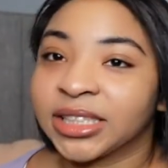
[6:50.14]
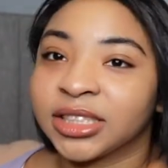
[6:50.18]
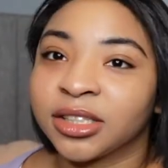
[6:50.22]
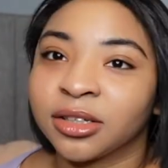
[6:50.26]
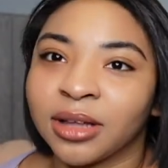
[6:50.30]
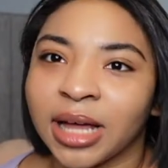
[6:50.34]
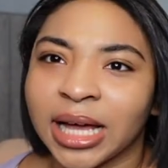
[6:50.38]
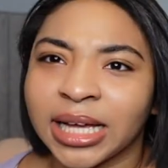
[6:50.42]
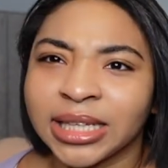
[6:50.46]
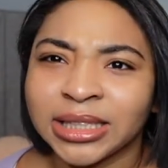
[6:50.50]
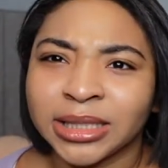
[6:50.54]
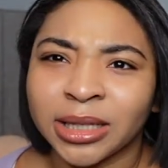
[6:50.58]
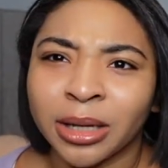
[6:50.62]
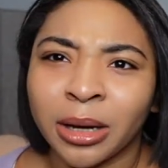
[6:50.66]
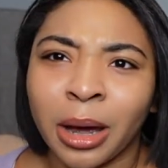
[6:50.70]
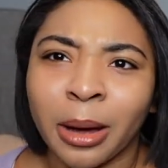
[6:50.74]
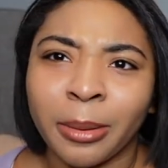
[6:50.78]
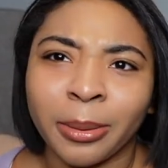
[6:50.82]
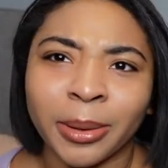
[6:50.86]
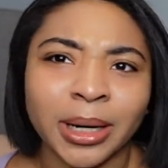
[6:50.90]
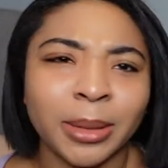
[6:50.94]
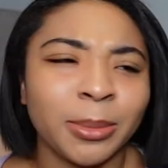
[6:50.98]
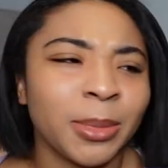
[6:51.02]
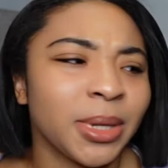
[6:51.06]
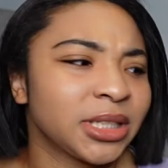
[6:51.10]
so that's
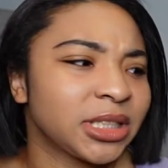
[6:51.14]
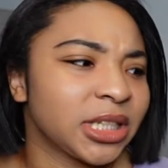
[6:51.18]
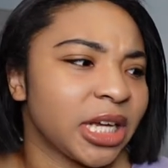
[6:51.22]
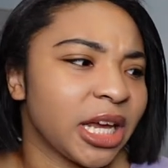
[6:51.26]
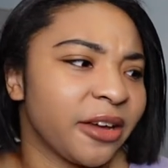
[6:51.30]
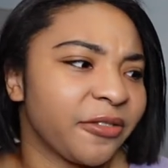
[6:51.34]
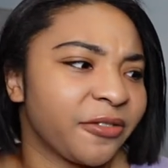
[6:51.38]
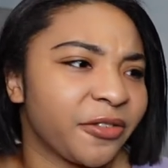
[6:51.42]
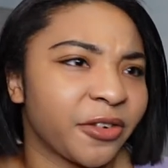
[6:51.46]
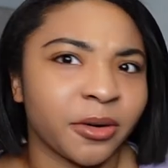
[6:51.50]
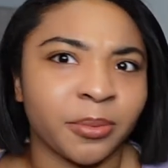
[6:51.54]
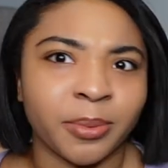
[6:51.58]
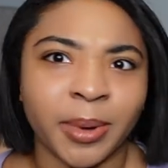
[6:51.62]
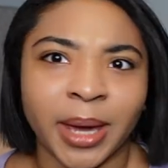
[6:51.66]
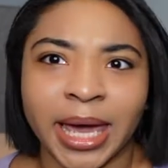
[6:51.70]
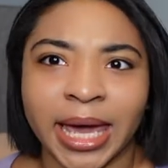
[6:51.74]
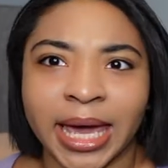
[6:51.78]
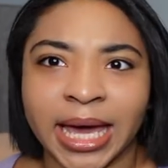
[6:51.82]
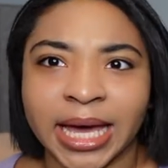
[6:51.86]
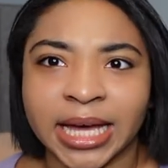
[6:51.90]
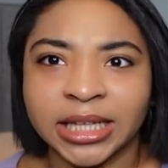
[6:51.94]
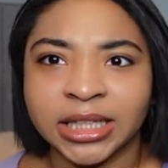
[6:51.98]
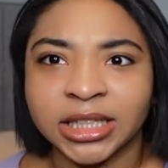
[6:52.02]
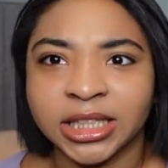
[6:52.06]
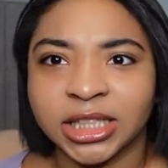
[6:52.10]
pretty much it for
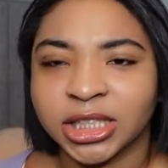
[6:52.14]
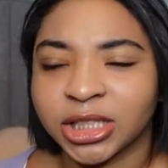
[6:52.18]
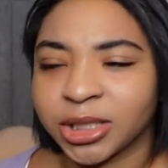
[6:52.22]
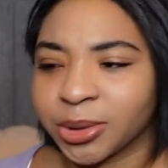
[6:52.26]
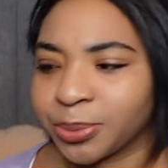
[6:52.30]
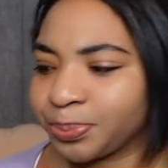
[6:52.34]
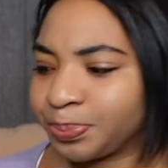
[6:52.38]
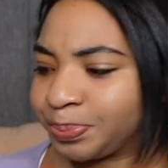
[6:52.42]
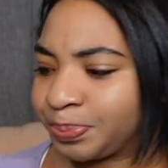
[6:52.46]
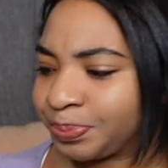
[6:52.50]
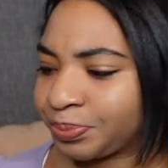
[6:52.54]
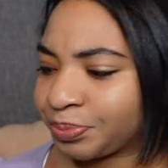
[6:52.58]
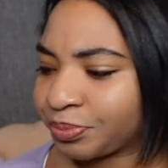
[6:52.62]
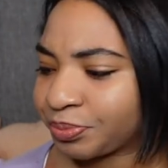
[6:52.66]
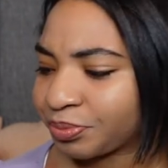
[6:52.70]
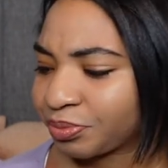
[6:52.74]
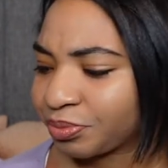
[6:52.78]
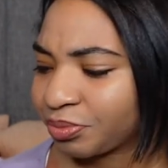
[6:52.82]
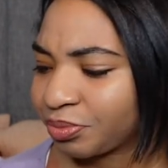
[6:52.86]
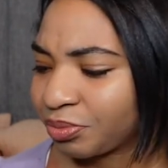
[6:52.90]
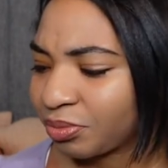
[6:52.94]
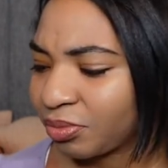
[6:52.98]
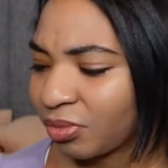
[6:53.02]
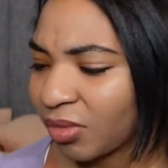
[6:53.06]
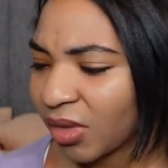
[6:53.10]
pants.
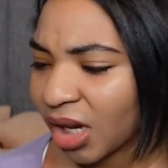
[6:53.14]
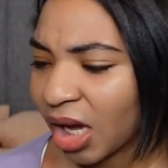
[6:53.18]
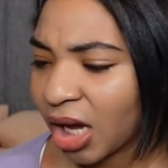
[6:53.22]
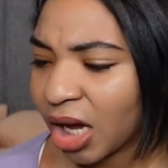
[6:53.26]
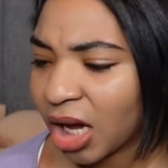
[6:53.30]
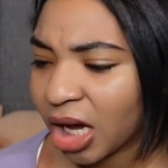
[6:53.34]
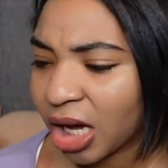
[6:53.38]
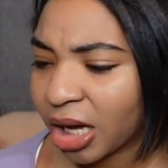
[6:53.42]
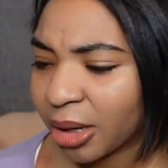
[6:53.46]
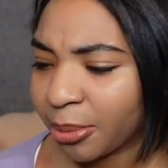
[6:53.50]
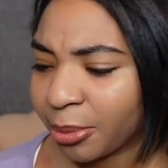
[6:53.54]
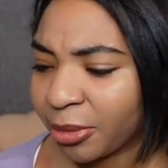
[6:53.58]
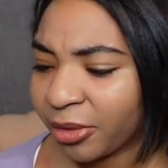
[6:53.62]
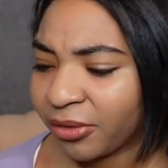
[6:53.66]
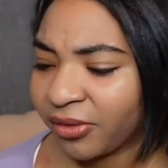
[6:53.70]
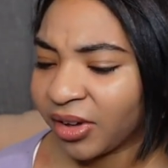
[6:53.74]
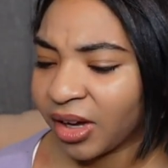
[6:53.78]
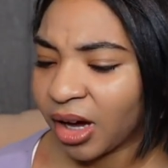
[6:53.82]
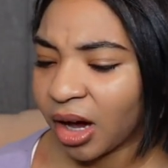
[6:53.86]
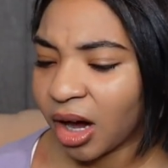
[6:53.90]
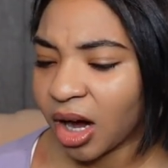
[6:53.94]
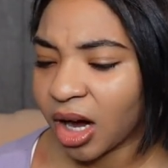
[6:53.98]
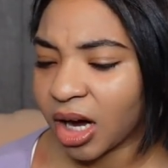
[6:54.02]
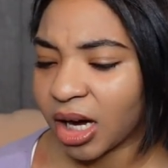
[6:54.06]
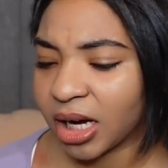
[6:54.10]

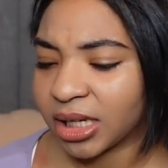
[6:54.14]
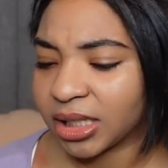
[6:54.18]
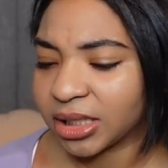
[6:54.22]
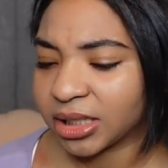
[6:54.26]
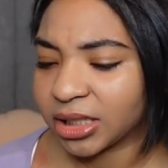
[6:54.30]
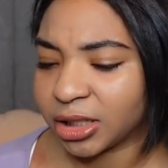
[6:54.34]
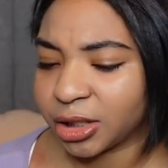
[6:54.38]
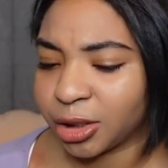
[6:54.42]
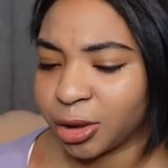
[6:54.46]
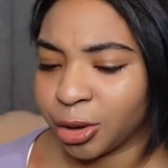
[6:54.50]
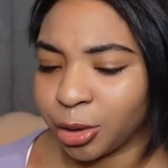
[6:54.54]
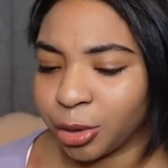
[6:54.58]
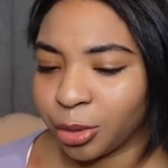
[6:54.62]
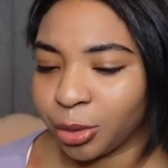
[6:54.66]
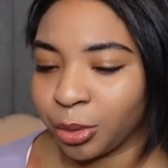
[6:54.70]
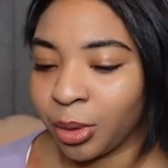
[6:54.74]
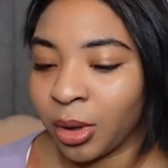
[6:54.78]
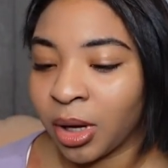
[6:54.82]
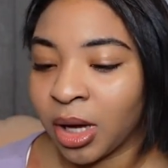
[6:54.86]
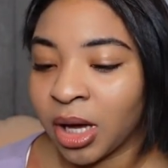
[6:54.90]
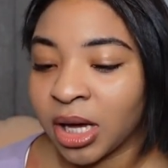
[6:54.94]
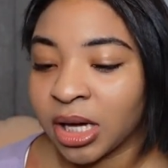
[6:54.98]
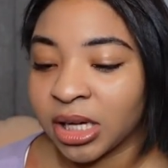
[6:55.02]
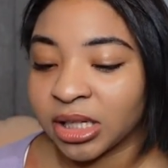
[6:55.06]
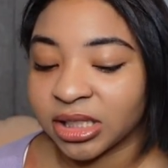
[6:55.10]
Moving on to
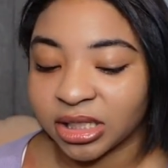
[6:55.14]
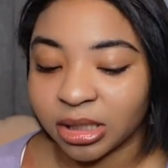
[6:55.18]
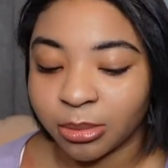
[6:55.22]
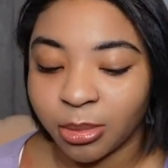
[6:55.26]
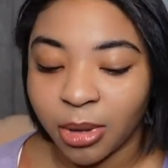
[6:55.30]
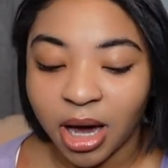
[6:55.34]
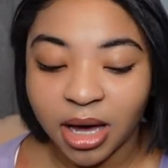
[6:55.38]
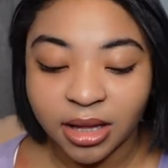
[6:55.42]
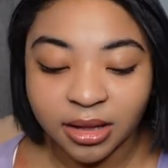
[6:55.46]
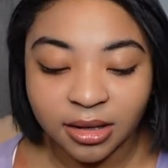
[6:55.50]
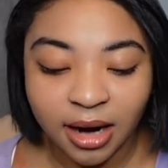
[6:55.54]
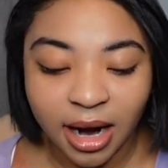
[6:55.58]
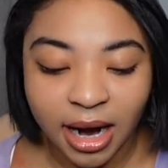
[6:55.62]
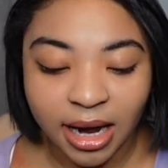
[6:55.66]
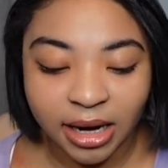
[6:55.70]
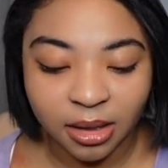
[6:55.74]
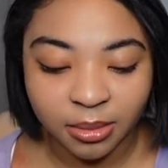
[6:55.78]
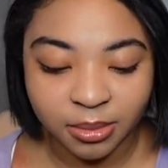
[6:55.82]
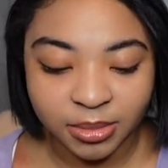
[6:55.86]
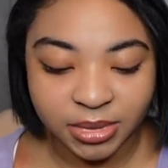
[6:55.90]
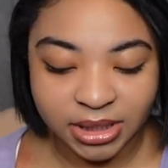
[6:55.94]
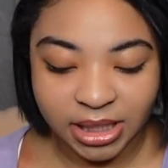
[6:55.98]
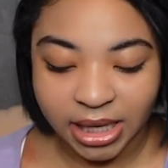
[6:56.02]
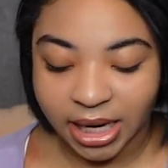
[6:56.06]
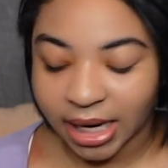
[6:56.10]
some other
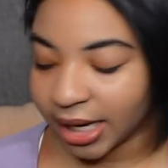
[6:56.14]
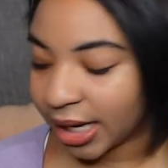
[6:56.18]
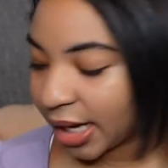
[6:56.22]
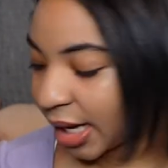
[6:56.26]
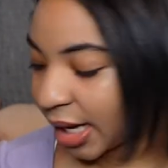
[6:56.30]
items that I